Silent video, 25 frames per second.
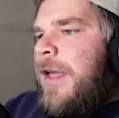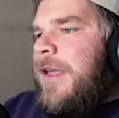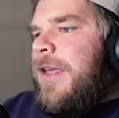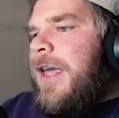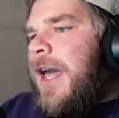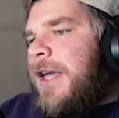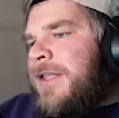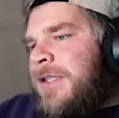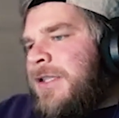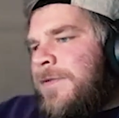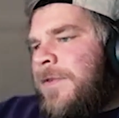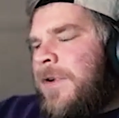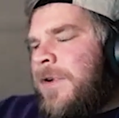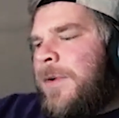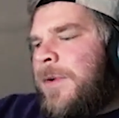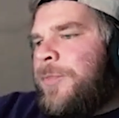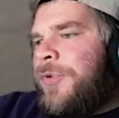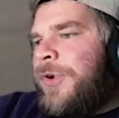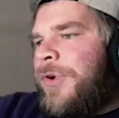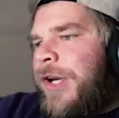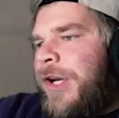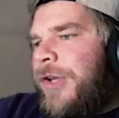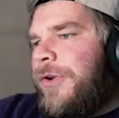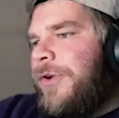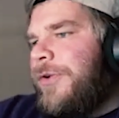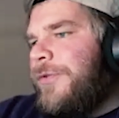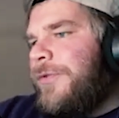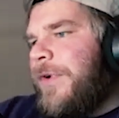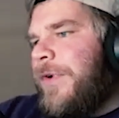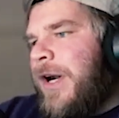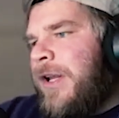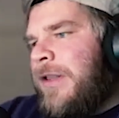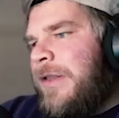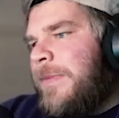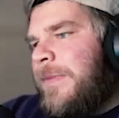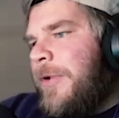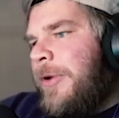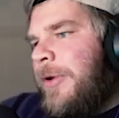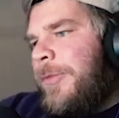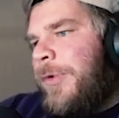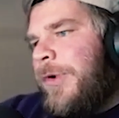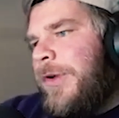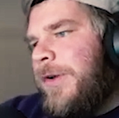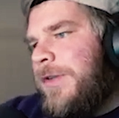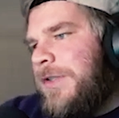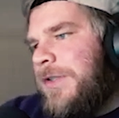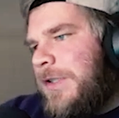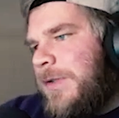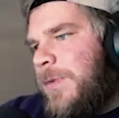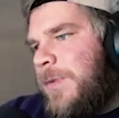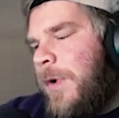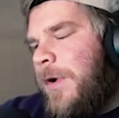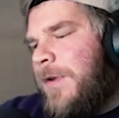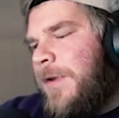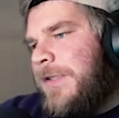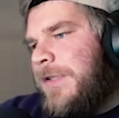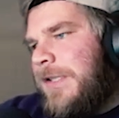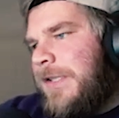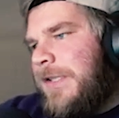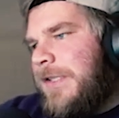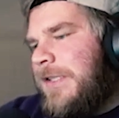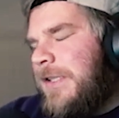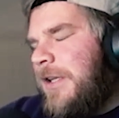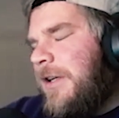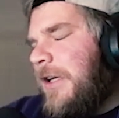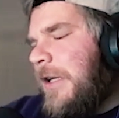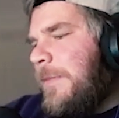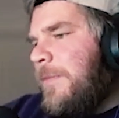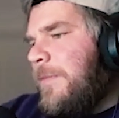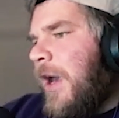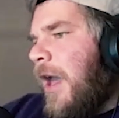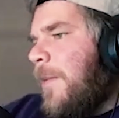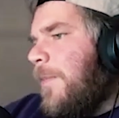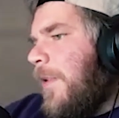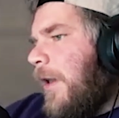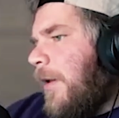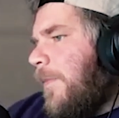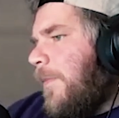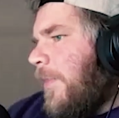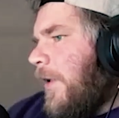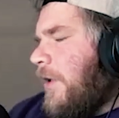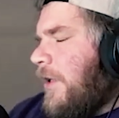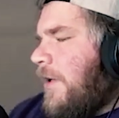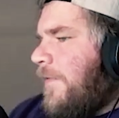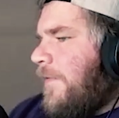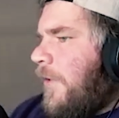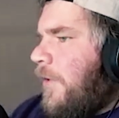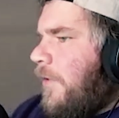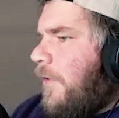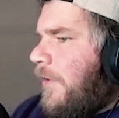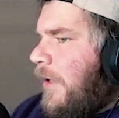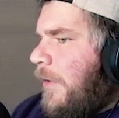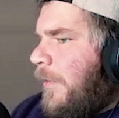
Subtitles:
Cats have got a pretty good run at the moment. We've got Swans in Sydney, might be a bit difficult.